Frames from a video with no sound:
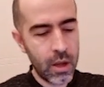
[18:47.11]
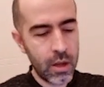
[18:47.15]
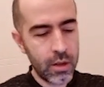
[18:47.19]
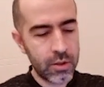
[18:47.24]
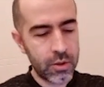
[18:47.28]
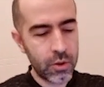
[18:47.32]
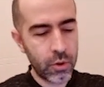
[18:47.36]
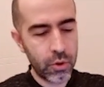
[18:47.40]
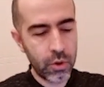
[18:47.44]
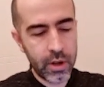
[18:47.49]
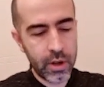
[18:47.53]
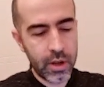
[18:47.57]

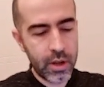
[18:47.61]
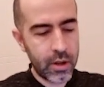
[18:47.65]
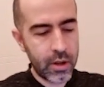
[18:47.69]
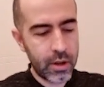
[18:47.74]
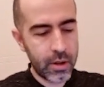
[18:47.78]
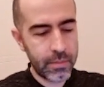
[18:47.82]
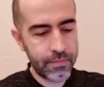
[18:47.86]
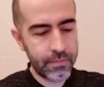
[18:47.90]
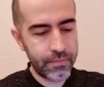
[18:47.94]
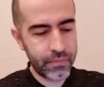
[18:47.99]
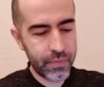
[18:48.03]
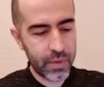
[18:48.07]

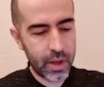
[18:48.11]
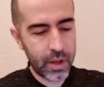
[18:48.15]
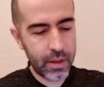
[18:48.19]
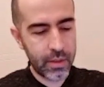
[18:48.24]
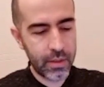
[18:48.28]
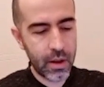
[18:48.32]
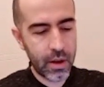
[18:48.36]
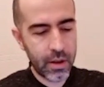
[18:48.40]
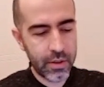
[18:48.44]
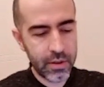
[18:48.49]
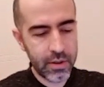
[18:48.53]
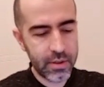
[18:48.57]
Solana and
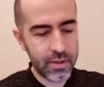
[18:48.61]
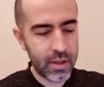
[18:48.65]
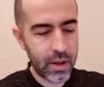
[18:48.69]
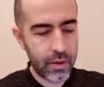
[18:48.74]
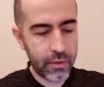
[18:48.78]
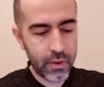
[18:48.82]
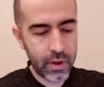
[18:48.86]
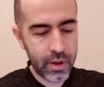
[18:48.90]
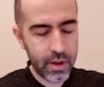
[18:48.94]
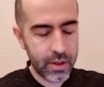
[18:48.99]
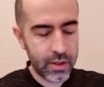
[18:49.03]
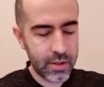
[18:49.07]
the others,
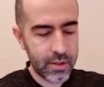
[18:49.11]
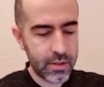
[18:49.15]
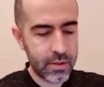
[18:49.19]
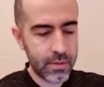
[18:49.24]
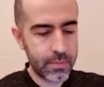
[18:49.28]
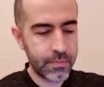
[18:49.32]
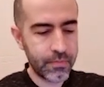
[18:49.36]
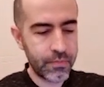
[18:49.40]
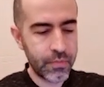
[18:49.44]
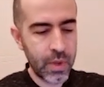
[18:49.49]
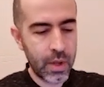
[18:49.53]
Avax,